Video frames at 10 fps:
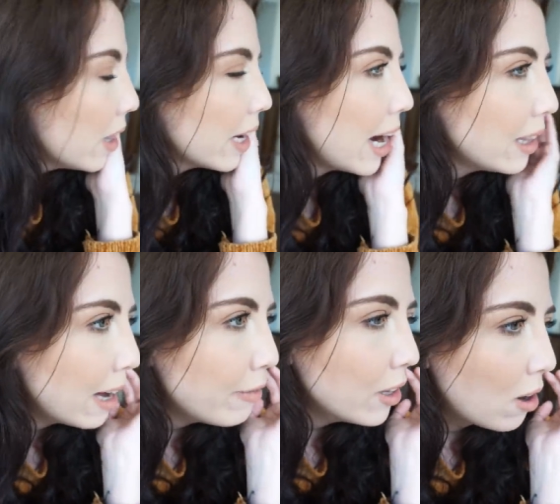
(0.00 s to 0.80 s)
And like I
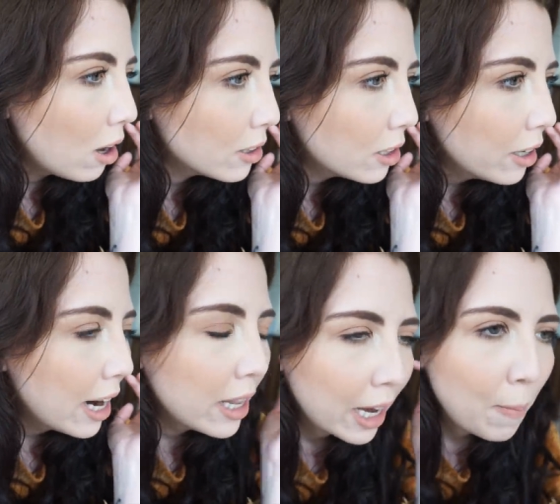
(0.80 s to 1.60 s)
left the concert
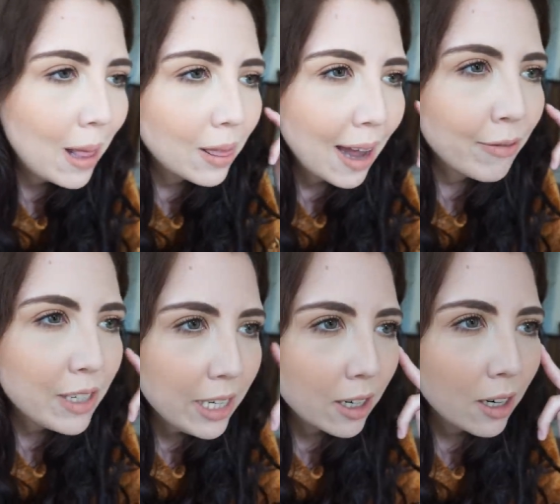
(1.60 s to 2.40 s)
and like my
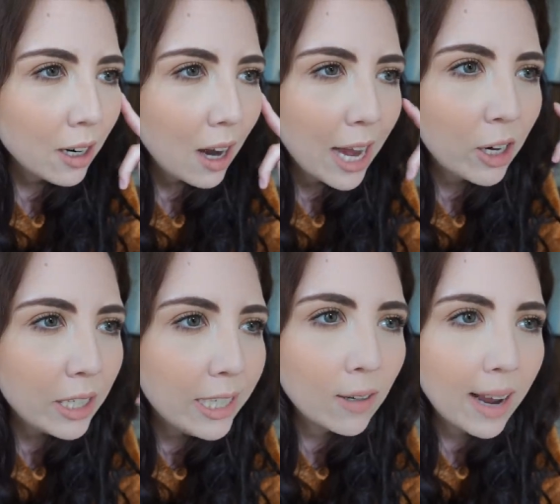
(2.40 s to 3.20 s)
left ear, I
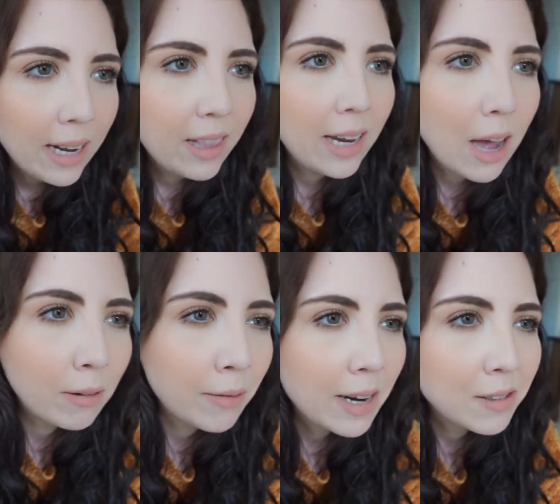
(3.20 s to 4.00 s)
couldn't hear anything
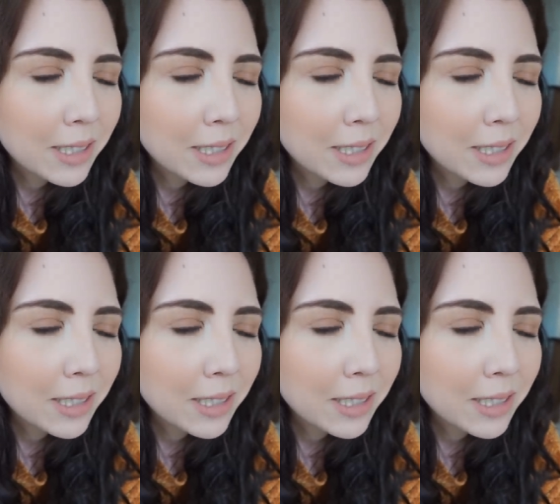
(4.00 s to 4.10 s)
out of it. I